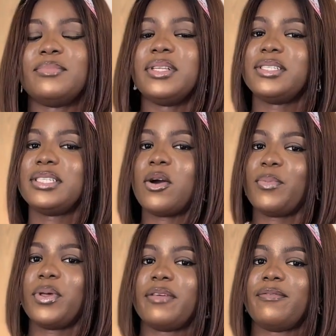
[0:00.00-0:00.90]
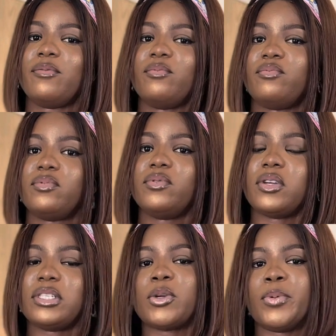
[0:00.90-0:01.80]
Please tell me if you
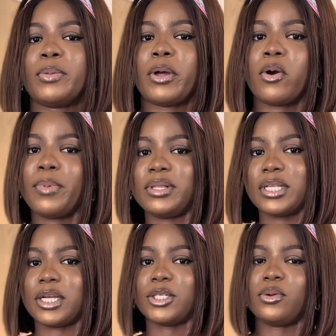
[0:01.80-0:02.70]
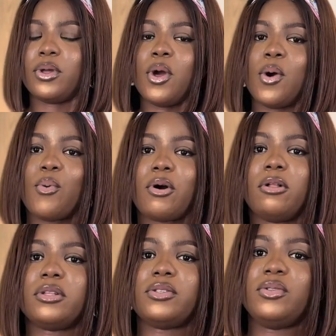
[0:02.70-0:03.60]
just drop it in my comment section what
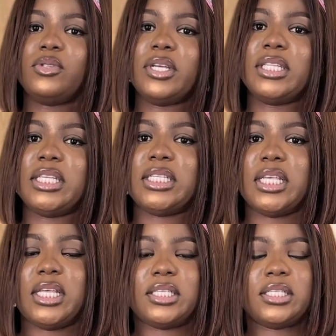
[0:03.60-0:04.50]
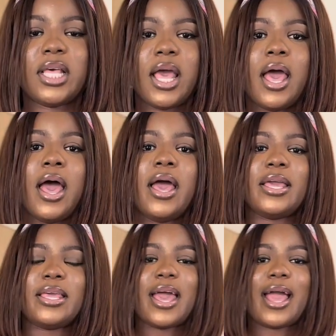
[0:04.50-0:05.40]
color you think this is.
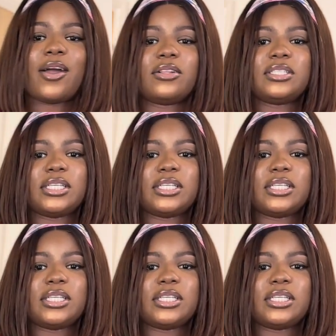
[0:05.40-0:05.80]
Yeah, I got